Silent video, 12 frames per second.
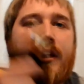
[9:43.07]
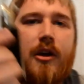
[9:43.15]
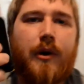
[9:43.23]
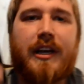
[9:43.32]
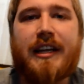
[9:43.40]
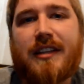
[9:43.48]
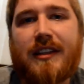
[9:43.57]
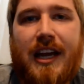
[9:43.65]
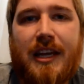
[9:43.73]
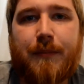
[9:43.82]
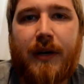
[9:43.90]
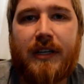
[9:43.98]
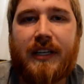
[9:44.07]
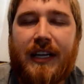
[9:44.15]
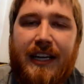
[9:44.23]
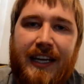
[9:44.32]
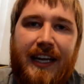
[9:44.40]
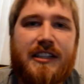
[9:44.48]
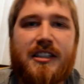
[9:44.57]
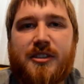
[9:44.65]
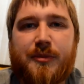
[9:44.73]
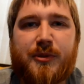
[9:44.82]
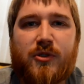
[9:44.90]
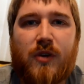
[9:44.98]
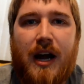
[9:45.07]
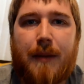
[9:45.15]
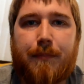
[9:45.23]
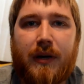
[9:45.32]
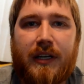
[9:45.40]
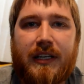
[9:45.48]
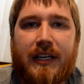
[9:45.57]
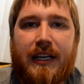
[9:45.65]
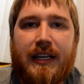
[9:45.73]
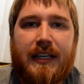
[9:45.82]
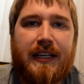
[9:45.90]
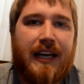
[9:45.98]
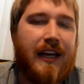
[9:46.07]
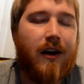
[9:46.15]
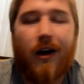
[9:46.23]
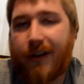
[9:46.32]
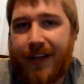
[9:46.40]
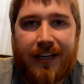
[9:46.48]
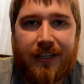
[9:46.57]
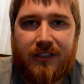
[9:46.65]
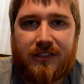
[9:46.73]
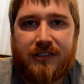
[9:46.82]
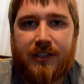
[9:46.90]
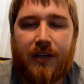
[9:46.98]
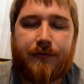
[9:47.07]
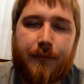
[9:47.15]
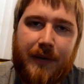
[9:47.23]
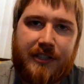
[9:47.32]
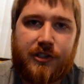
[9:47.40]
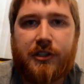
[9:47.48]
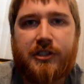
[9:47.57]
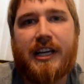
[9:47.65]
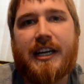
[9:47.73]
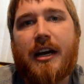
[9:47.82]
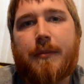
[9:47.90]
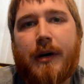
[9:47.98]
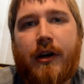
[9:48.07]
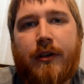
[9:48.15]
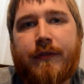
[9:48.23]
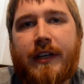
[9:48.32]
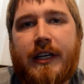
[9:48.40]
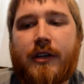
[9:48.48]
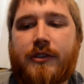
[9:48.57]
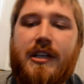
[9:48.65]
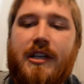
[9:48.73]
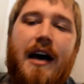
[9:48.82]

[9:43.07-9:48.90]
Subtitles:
Go ahead and hit the like button, hit the subscribe button, and all that good stuff. And make sure to check out my other videos.